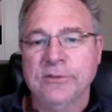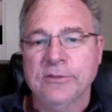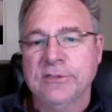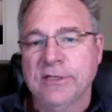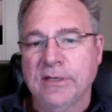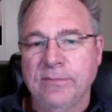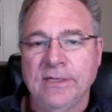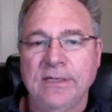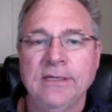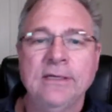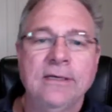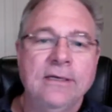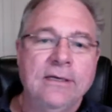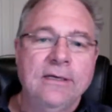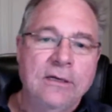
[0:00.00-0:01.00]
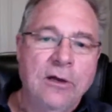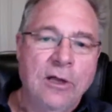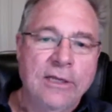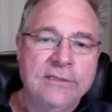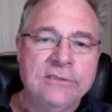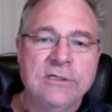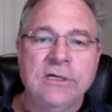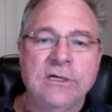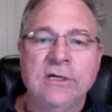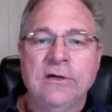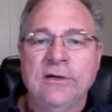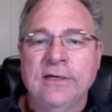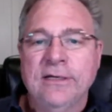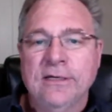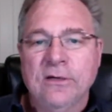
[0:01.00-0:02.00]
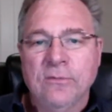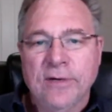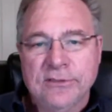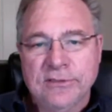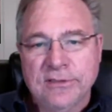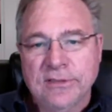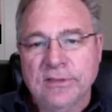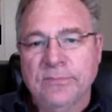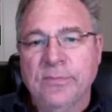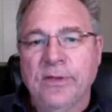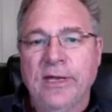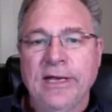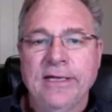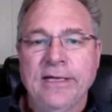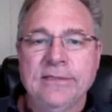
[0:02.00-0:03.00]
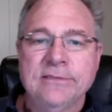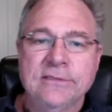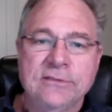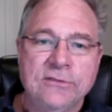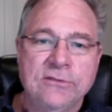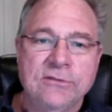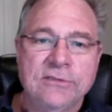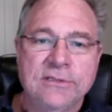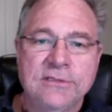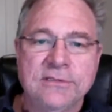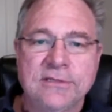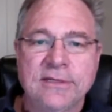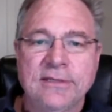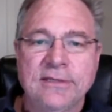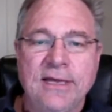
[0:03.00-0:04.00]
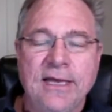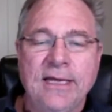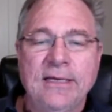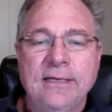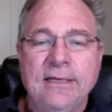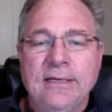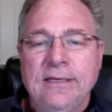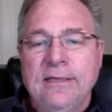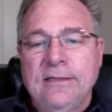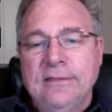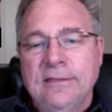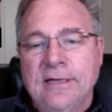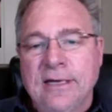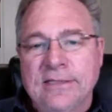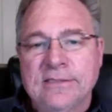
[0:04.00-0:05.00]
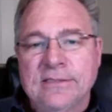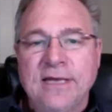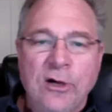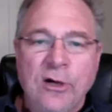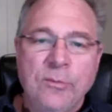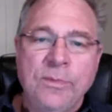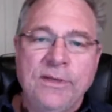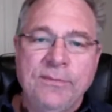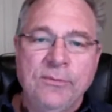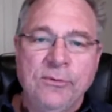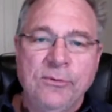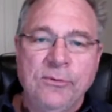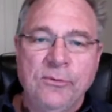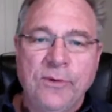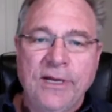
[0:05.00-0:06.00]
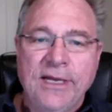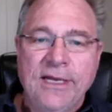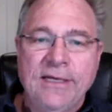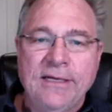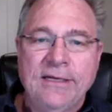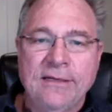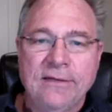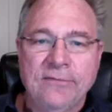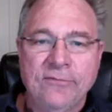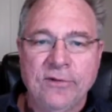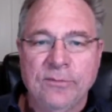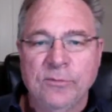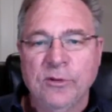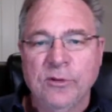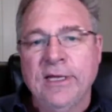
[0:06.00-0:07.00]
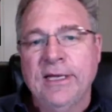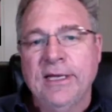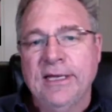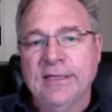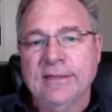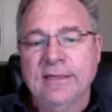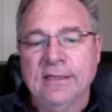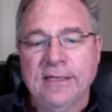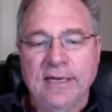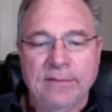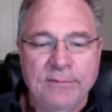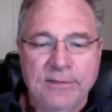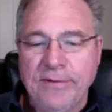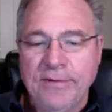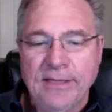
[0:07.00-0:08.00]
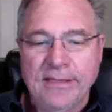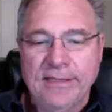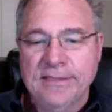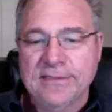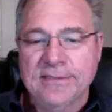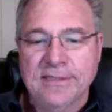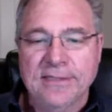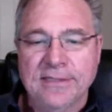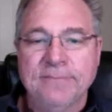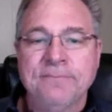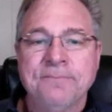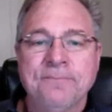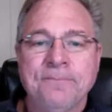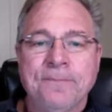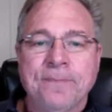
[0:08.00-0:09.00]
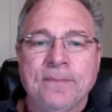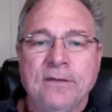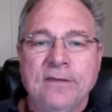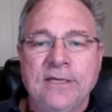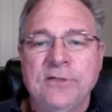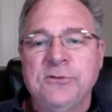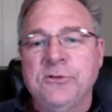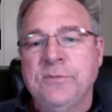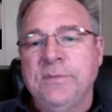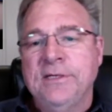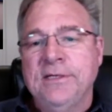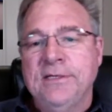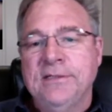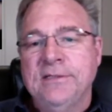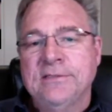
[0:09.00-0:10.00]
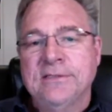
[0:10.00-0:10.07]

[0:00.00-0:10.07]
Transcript: where it's going to be calling security into question, compliance issues, things like that, to kind of scare people away from looking at the cloud. But the reality is that they should be